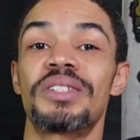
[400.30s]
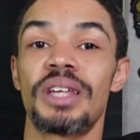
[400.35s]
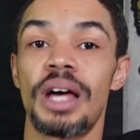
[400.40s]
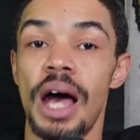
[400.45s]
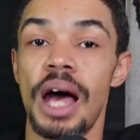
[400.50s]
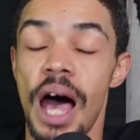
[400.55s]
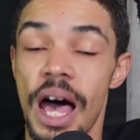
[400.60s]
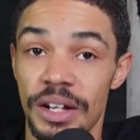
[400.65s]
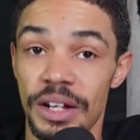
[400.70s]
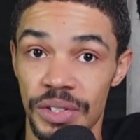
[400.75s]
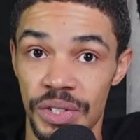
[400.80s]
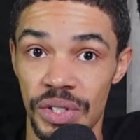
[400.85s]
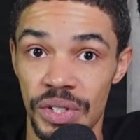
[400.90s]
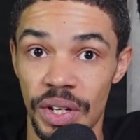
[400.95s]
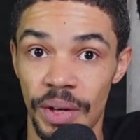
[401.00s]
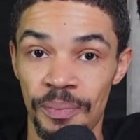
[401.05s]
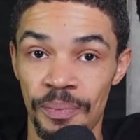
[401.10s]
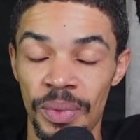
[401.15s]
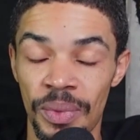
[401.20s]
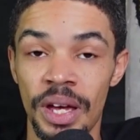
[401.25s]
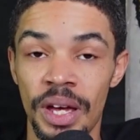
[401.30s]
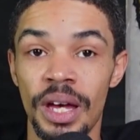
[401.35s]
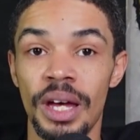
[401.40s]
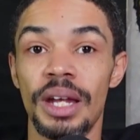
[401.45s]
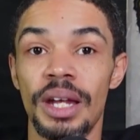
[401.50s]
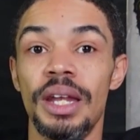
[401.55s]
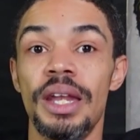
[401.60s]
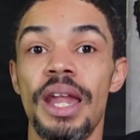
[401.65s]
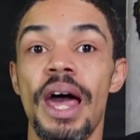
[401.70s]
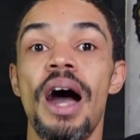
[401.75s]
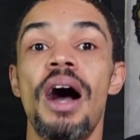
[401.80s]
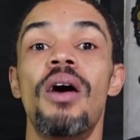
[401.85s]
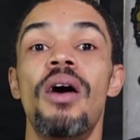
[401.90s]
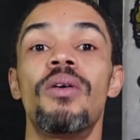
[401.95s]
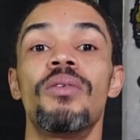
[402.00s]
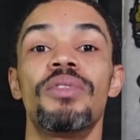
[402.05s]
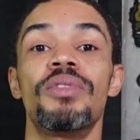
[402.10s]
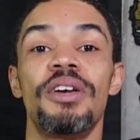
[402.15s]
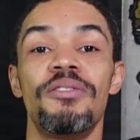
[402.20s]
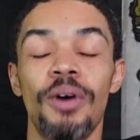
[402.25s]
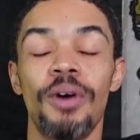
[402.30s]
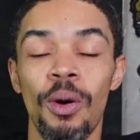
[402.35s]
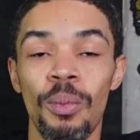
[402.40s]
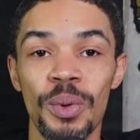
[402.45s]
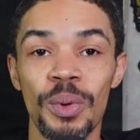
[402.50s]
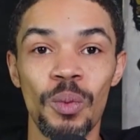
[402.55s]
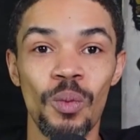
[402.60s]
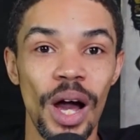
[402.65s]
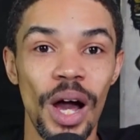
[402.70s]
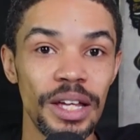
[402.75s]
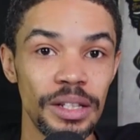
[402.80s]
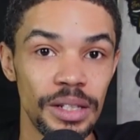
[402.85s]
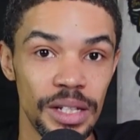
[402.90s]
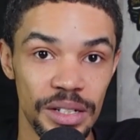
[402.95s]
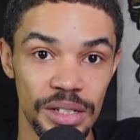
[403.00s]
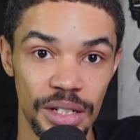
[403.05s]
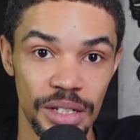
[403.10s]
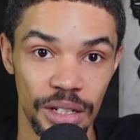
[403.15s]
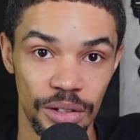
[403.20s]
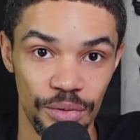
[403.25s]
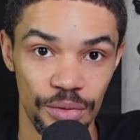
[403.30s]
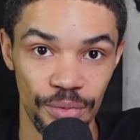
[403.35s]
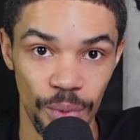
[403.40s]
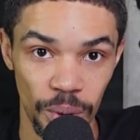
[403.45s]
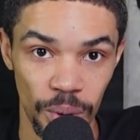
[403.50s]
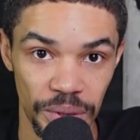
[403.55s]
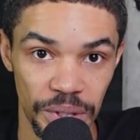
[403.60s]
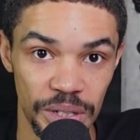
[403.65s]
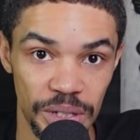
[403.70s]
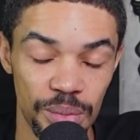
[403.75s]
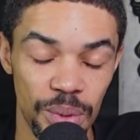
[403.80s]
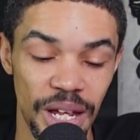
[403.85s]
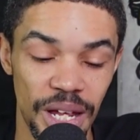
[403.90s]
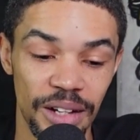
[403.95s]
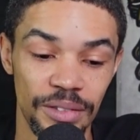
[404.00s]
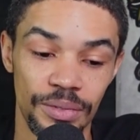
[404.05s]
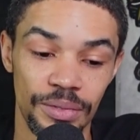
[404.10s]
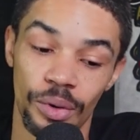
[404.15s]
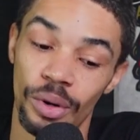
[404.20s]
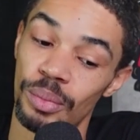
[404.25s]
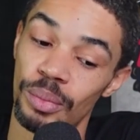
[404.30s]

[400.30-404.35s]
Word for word: Odyssey. Now, they've opened whitelisting for this platform,